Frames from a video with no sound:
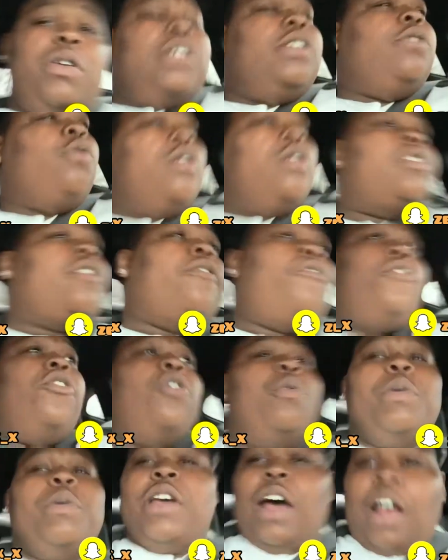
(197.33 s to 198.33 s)
worth the filming.
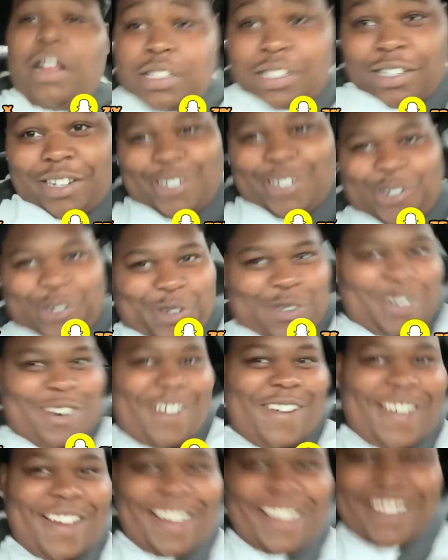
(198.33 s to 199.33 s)
Y'all see the drip, dog.
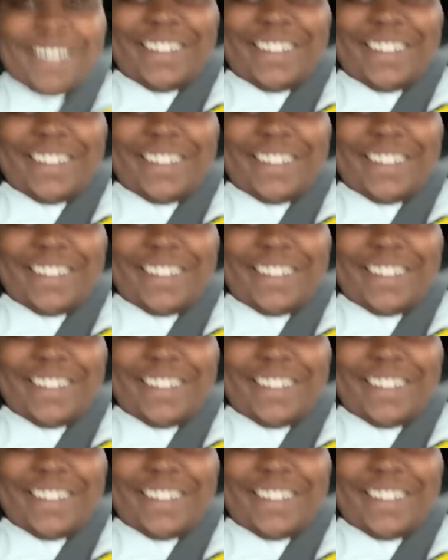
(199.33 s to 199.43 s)
Hey,